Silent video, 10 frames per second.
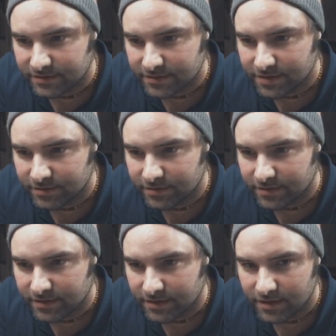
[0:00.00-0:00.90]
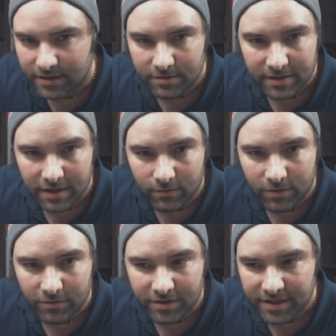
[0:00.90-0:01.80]
Cool. We got
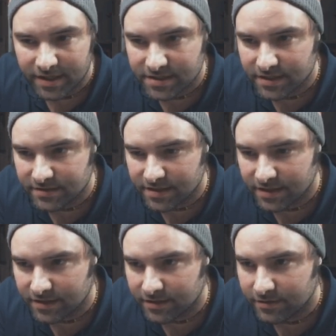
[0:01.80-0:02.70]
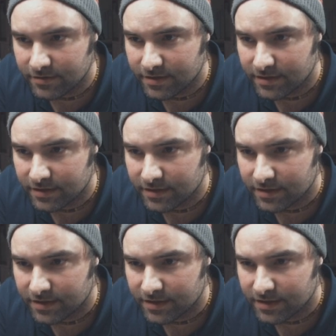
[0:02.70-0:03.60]
one more cash out to go
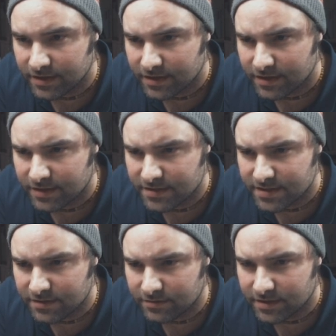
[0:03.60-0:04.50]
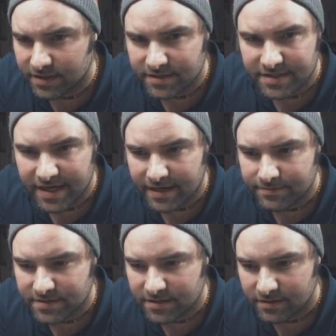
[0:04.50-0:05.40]
until we are
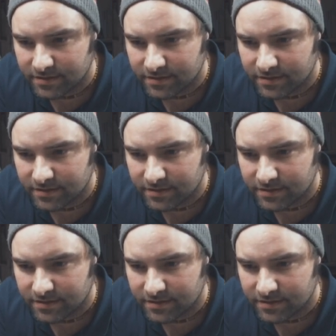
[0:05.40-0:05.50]
tapped.